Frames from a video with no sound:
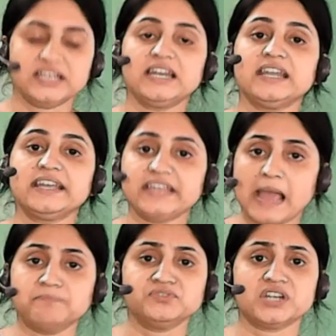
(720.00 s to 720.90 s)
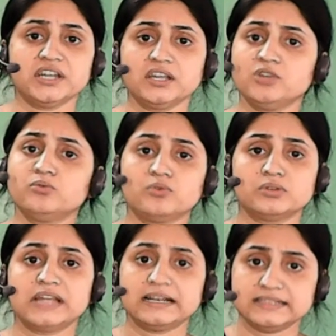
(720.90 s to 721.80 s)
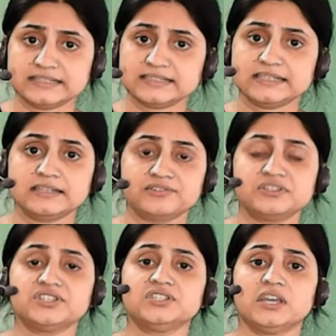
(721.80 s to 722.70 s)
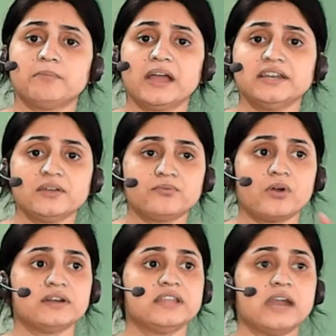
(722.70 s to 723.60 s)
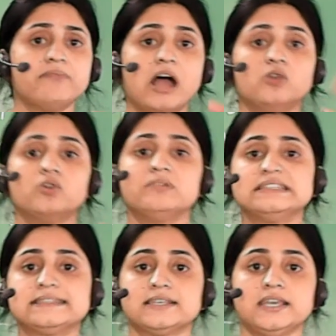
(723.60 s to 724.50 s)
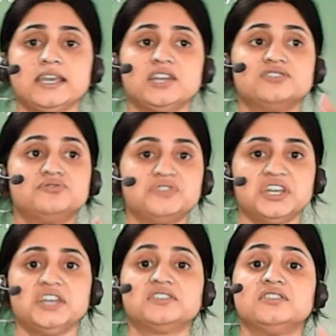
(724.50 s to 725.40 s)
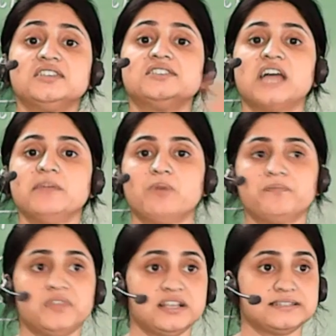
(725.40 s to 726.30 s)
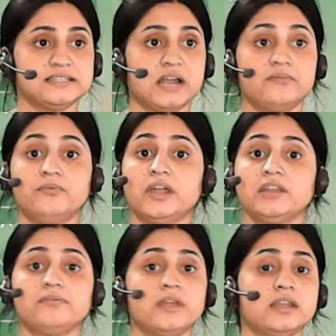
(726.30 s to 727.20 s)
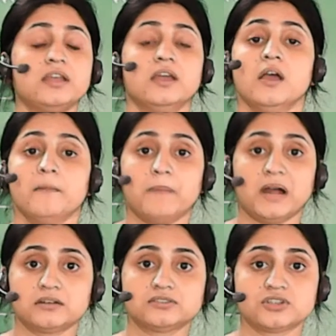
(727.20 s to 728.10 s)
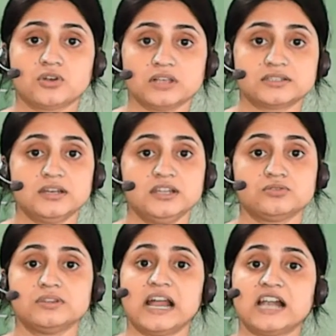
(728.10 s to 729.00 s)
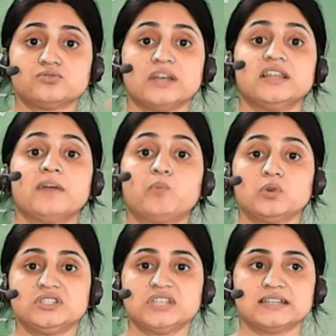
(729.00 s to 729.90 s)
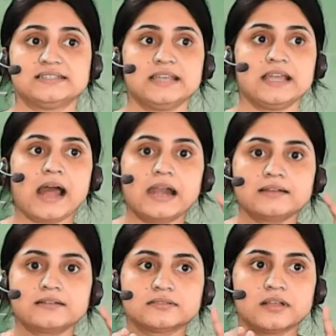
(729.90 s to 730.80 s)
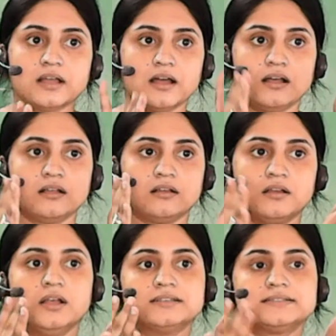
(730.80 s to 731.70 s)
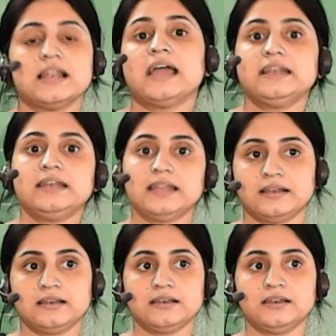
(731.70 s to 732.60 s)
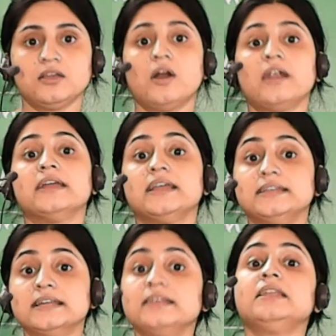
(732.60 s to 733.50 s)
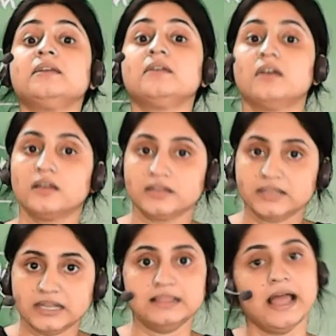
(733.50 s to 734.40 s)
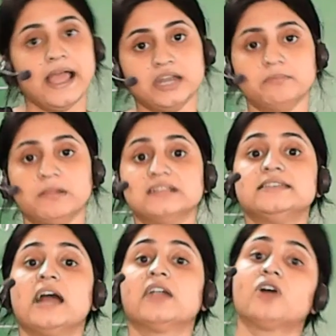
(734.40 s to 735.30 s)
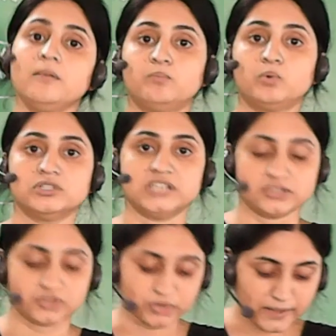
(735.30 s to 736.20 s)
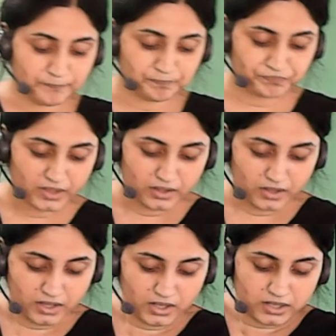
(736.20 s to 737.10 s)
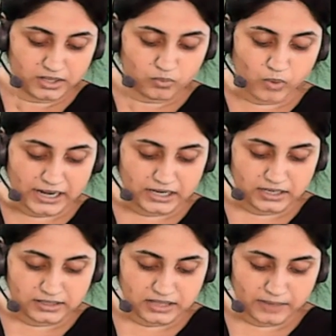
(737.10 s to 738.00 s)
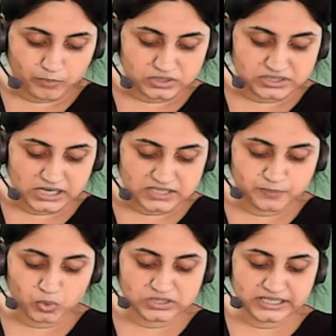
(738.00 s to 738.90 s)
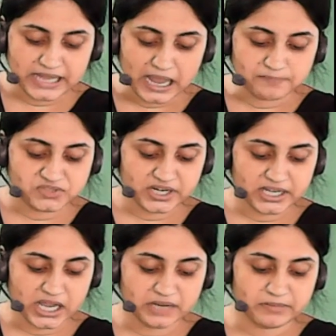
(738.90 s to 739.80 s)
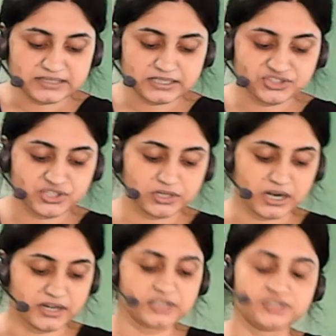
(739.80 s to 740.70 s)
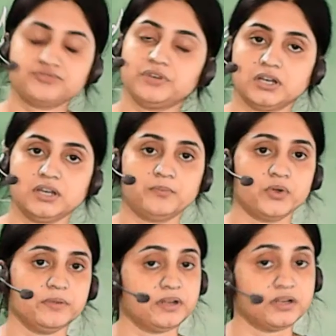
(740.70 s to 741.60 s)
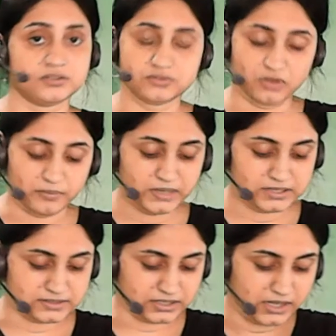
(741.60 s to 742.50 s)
killing, capturing, you know that this is increasing day by day for their valuable skin, teeth, these type of things. They are very, very much costly. So that's why the poachers, they are slyly or hiddenly kill the animals. They are called poachers. Okay. While the poachers poaching, capturing animals in generally strictly prohibited, obviously,